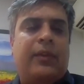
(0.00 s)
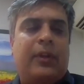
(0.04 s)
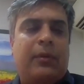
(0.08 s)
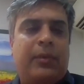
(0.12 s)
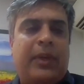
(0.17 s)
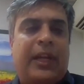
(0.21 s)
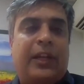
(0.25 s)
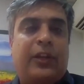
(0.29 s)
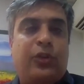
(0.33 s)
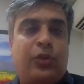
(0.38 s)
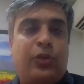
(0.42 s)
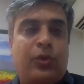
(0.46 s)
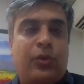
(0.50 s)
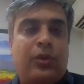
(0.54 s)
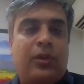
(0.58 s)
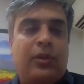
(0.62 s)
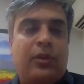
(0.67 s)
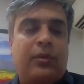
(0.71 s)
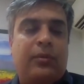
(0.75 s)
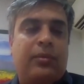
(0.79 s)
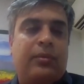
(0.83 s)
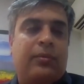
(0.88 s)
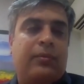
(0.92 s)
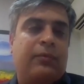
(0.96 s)
will be
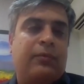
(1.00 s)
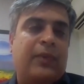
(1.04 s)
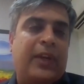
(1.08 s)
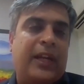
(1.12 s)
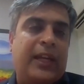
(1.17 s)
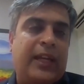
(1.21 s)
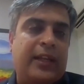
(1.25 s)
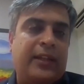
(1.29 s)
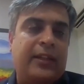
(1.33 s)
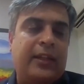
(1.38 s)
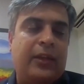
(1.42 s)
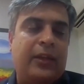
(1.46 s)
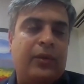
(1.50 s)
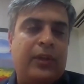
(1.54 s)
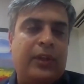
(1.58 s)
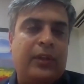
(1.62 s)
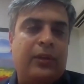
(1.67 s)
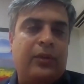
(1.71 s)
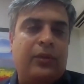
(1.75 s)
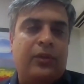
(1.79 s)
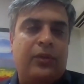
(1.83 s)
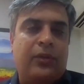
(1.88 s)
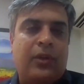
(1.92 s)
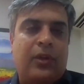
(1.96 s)
ensured while
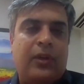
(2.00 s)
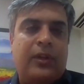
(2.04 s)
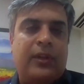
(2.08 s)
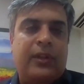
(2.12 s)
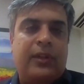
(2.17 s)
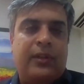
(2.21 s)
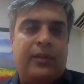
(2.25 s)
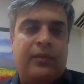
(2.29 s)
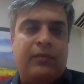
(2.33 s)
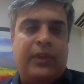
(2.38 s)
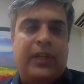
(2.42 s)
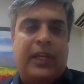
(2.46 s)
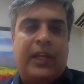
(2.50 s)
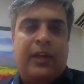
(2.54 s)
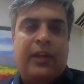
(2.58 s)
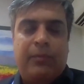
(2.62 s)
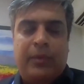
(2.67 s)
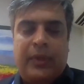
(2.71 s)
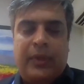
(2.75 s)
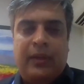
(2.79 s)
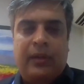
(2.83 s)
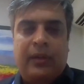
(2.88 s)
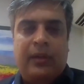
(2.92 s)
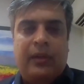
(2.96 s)
executing those orders, we
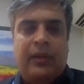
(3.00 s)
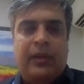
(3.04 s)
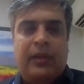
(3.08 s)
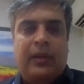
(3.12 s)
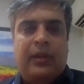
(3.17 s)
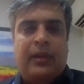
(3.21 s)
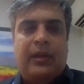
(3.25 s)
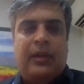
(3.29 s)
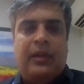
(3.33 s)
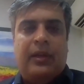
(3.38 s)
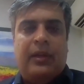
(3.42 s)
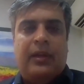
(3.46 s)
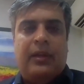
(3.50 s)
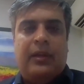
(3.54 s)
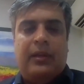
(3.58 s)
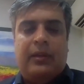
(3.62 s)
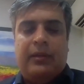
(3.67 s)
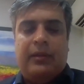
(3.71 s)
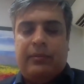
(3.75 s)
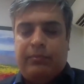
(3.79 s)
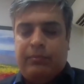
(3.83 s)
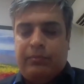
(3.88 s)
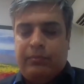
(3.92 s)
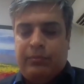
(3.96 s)
have been
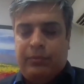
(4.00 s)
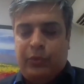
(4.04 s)
uh,